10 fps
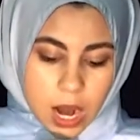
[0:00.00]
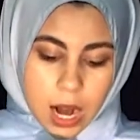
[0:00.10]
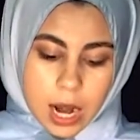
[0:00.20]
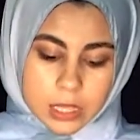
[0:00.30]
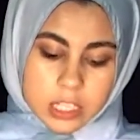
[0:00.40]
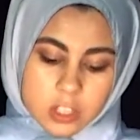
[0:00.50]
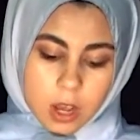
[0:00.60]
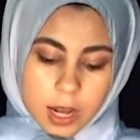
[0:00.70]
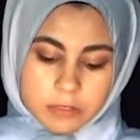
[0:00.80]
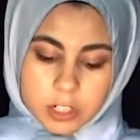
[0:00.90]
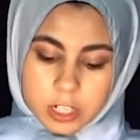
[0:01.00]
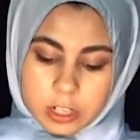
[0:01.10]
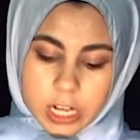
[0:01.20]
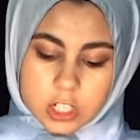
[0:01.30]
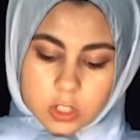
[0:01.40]
a highly sought-after
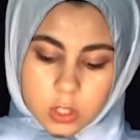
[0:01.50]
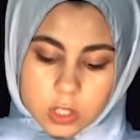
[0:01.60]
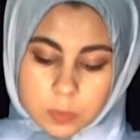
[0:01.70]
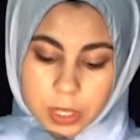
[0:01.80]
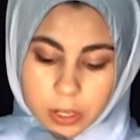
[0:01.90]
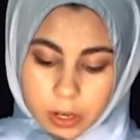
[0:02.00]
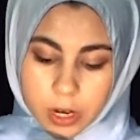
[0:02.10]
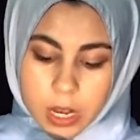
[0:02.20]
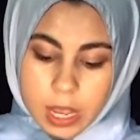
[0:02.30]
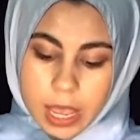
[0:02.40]
international speaker,